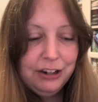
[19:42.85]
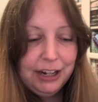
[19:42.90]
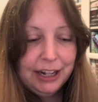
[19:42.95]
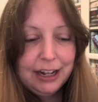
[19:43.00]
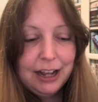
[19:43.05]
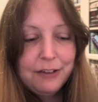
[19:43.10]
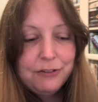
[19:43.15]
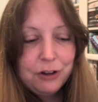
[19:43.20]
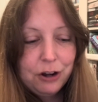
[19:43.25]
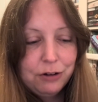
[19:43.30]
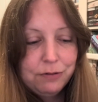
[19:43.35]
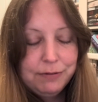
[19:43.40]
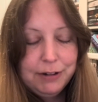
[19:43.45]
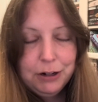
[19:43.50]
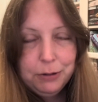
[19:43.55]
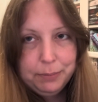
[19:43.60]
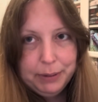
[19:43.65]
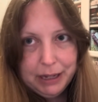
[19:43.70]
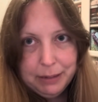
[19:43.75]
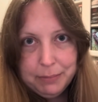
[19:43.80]
Like, I've got a
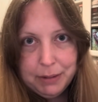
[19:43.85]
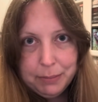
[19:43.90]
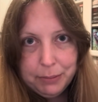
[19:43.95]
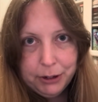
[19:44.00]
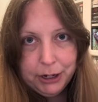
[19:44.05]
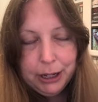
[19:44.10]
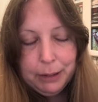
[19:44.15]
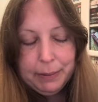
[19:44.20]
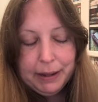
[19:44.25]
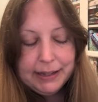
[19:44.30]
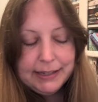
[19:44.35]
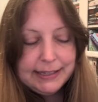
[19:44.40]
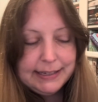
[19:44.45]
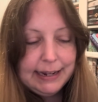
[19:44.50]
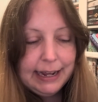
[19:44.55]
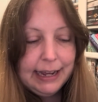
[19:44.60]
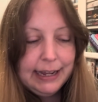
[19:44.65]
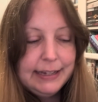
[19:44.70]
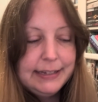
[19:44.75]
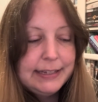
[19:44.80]
real bee in my bonnet about
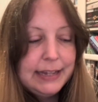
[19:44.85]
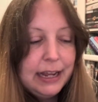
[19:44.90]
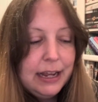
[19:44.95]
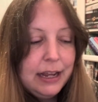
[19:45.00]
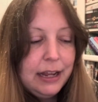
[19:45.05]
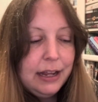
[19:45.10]
stairs.